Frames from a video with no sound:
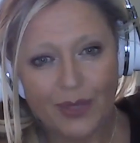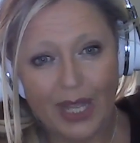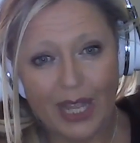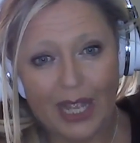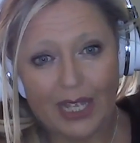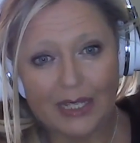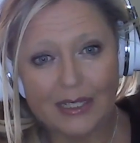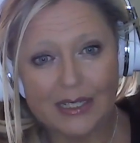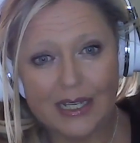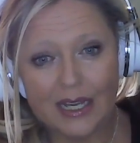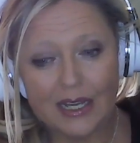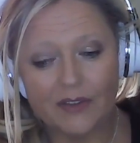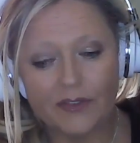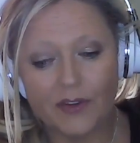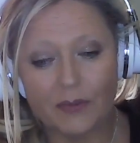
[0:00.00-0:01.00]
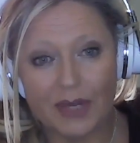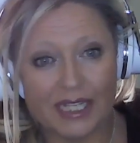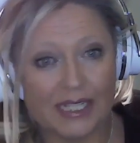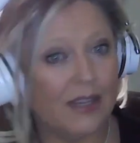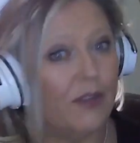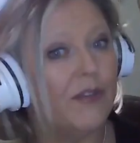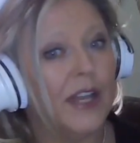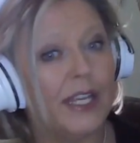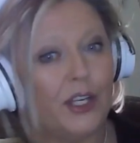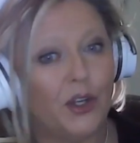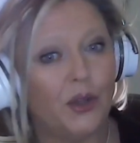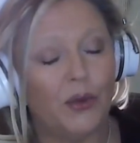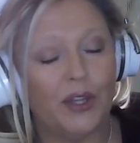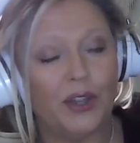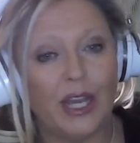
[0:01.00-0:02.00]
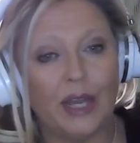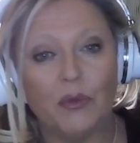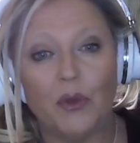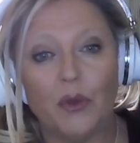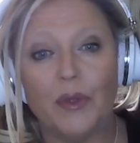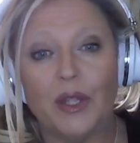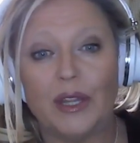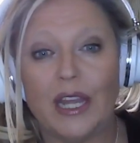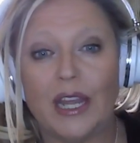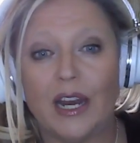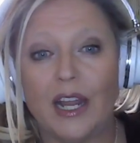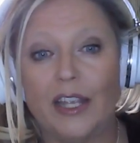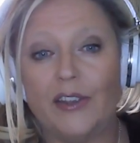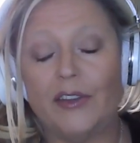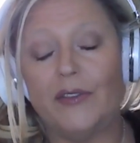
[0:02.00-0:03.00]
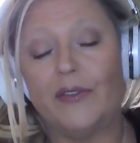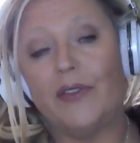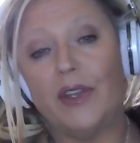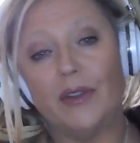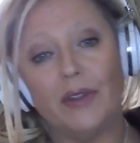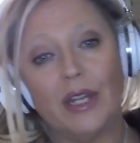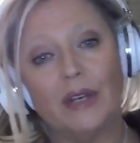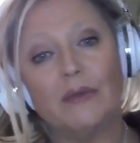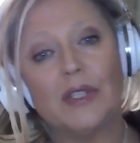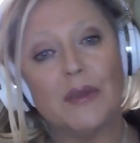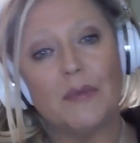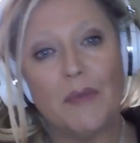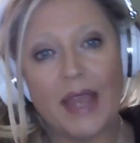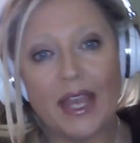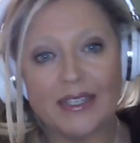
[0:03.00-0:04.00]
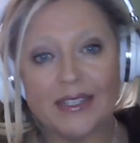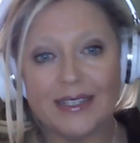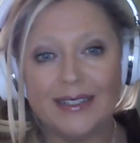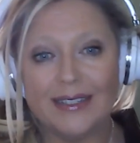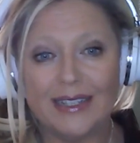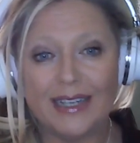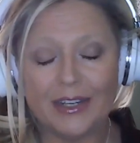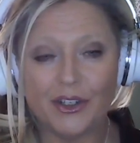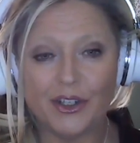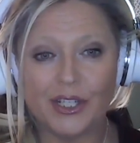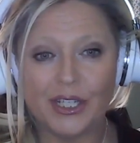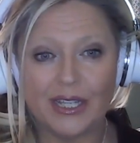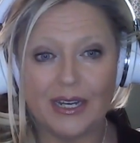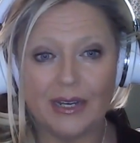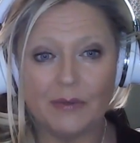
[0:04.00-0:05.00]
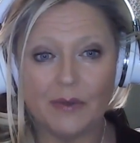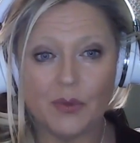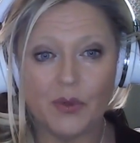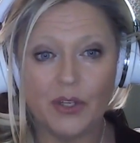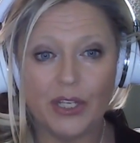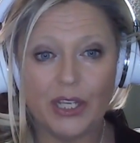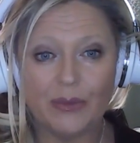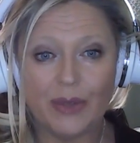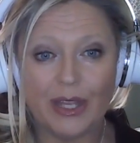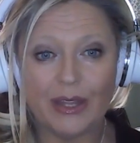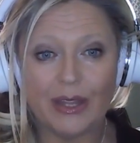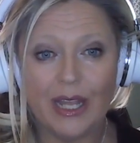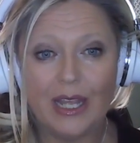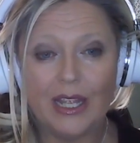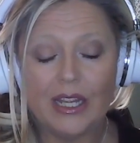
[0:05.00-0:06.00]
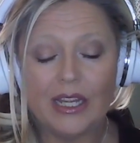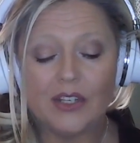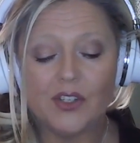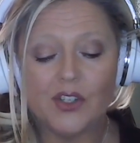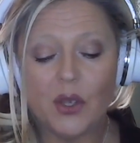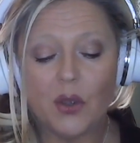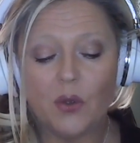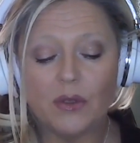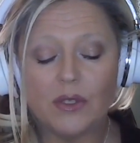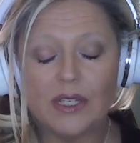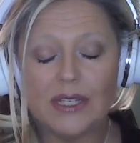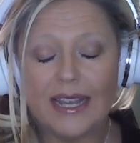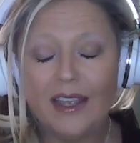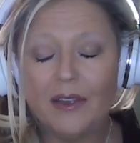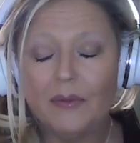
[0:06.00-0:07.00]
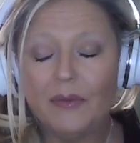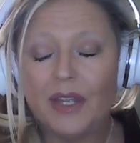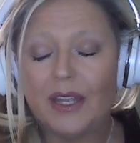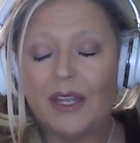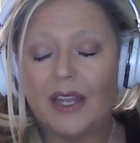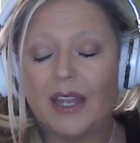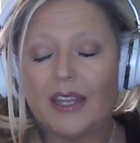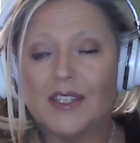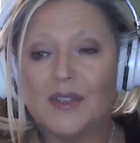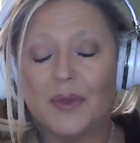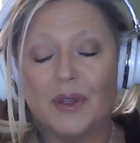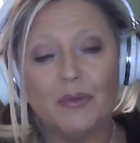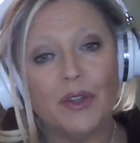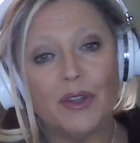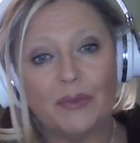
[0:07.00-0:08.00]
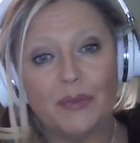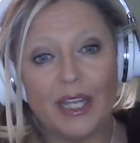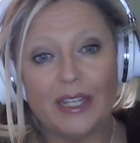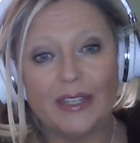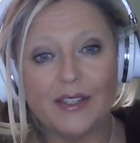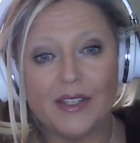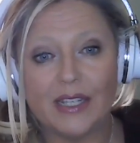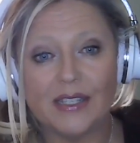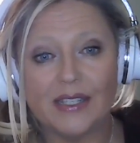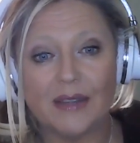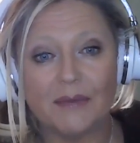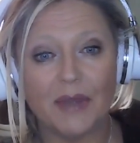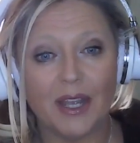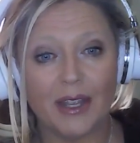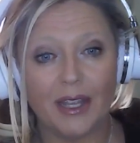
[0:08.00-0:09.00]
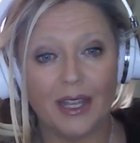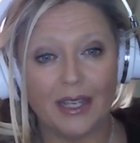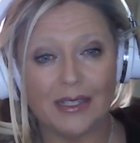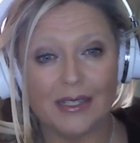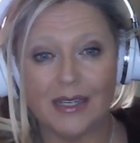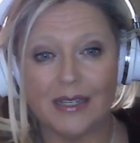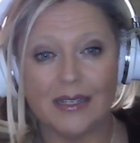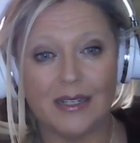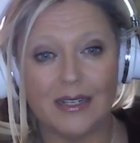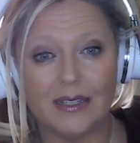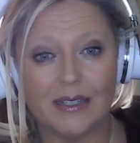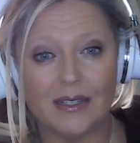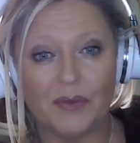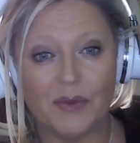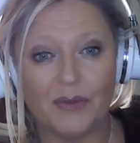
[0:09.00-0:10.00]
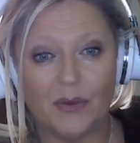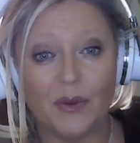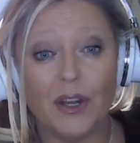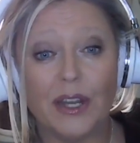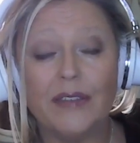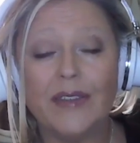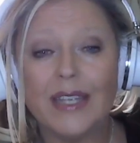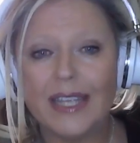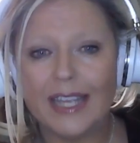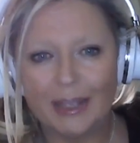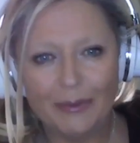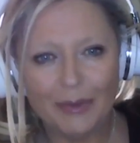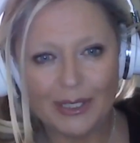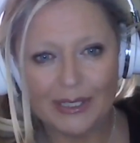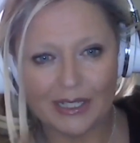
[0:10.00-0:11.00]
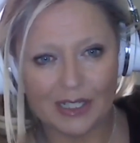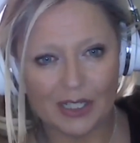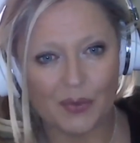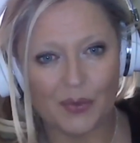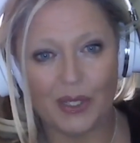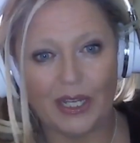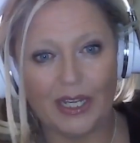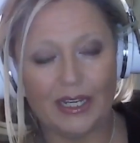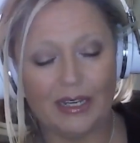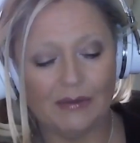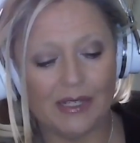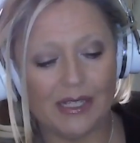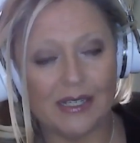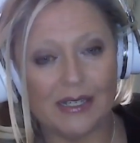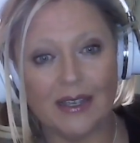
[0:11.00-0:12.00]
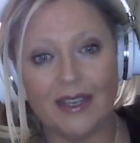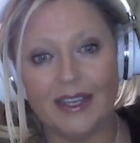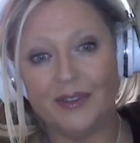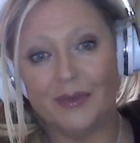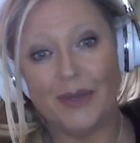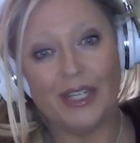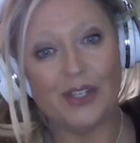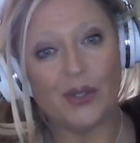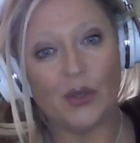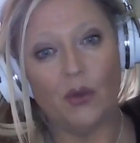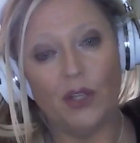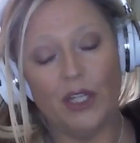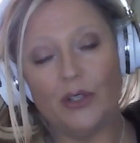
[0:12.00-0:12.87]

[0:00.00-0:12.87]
And for myself, I knew at that moment that I could feel that it was a masculine energy that I was working with. So Sam has been with me since my existence. Before I even came into this plane, it was assigned to my soul.